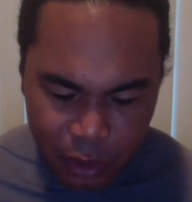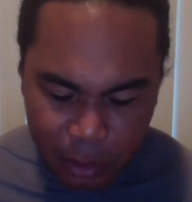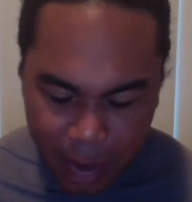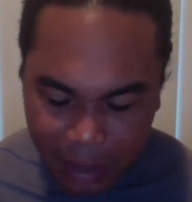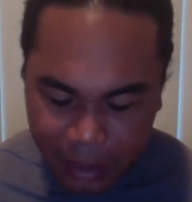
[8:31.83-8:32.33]

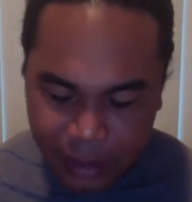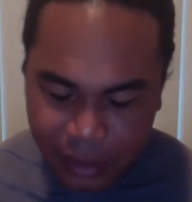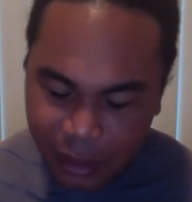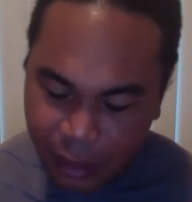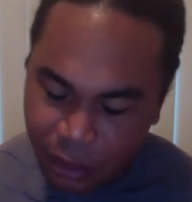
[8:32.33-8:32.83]
back.
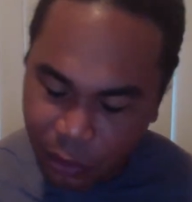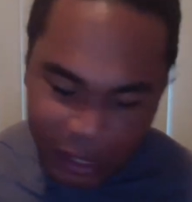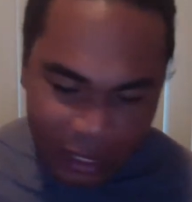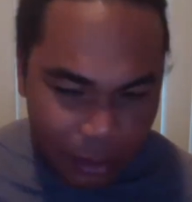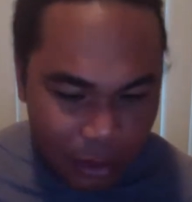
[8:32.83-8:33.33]
You
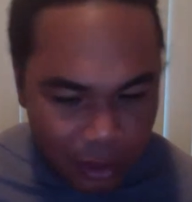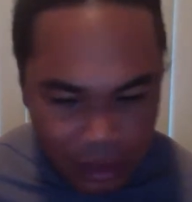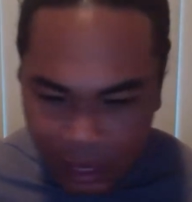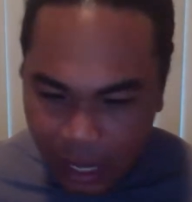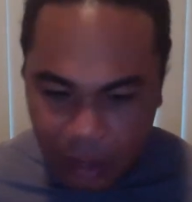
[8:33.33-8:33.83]
want to clip it at the
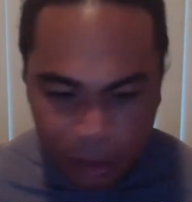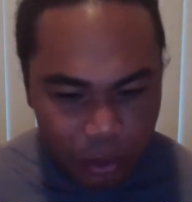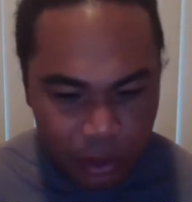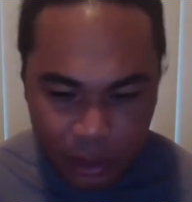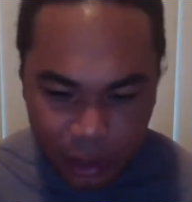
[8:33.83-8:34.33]
side or
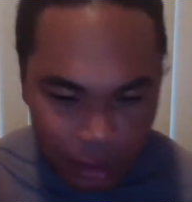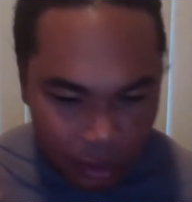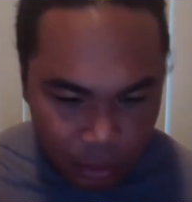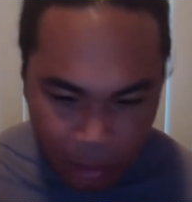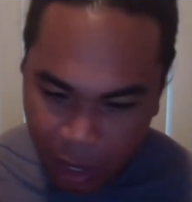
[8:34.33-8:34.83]
put it in
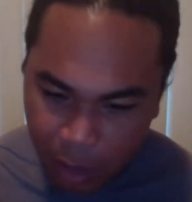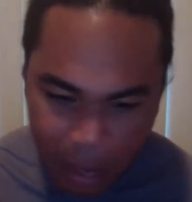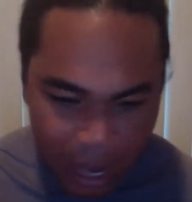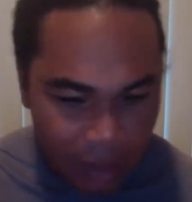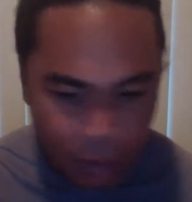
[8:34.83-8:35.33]
your bug out
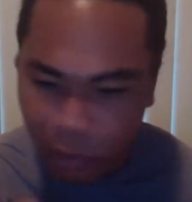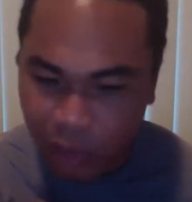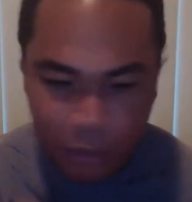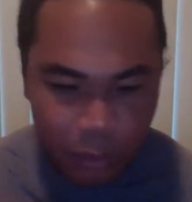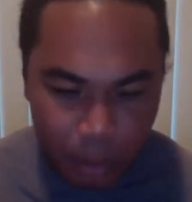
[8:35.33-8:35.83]
bag,
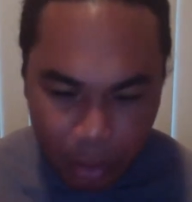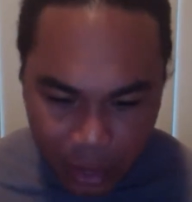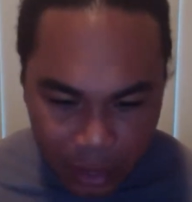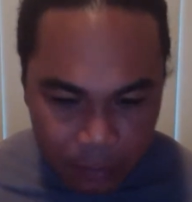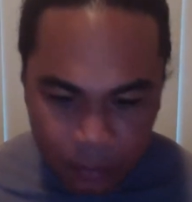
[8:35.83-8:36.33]
wherever you want to
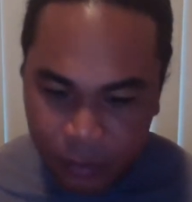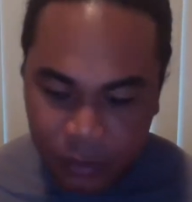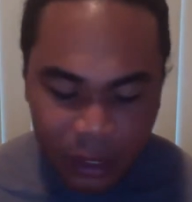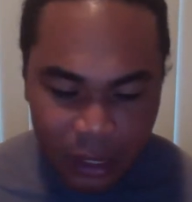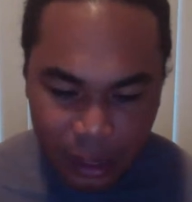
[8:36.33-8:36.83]
put it,
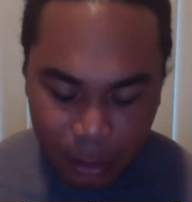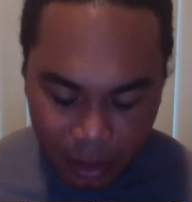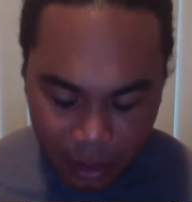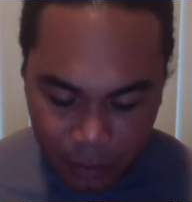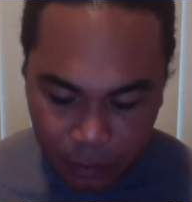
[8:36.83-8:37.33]
keep
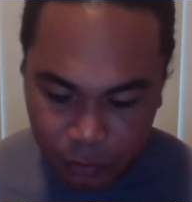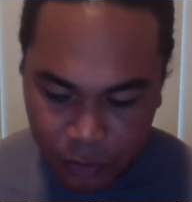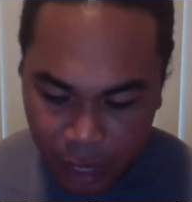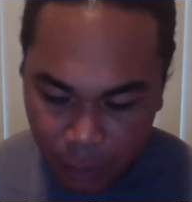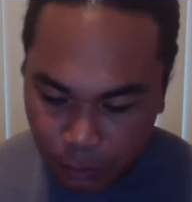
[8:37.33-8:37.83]
it there.
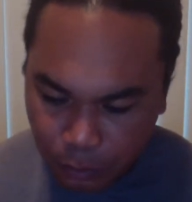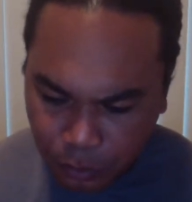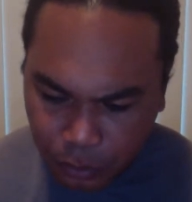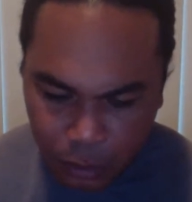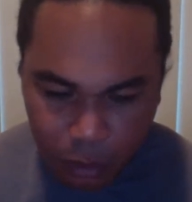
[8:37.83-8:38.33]
Now,
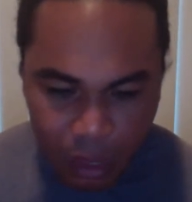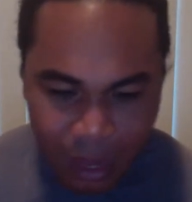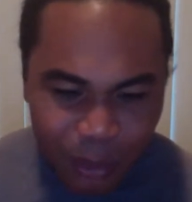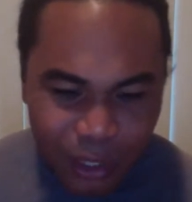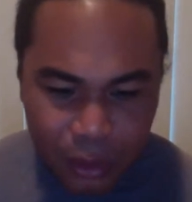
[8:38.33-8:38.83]

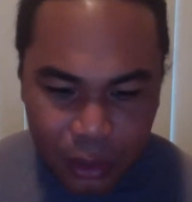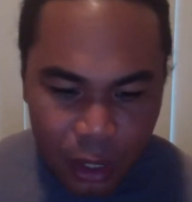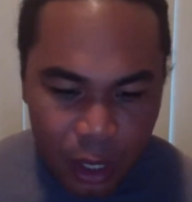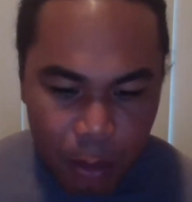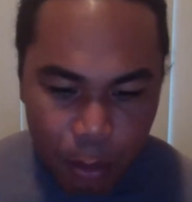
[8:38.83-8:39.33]
I'm going to
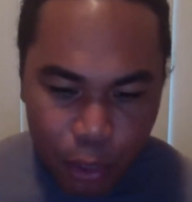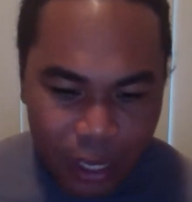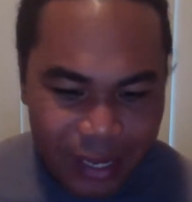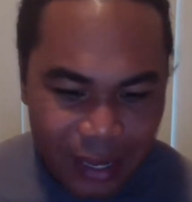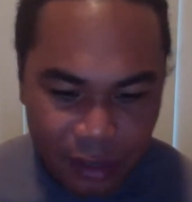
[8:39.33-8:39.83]

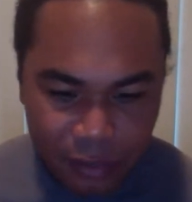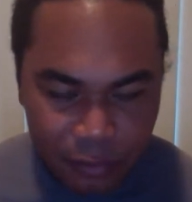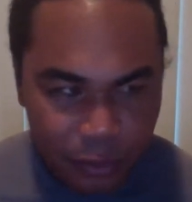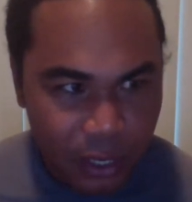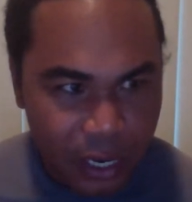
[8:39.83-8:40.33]
break it down
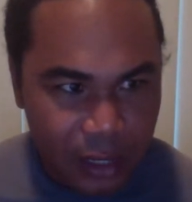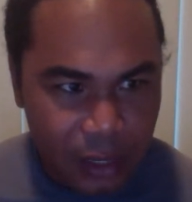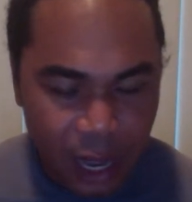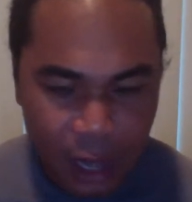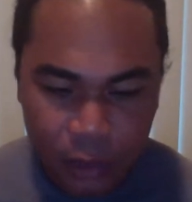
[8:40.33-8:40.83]
for you guys
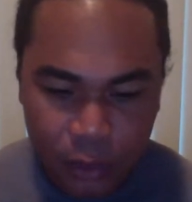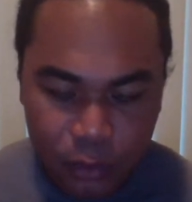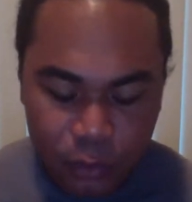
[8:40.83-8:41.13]
how to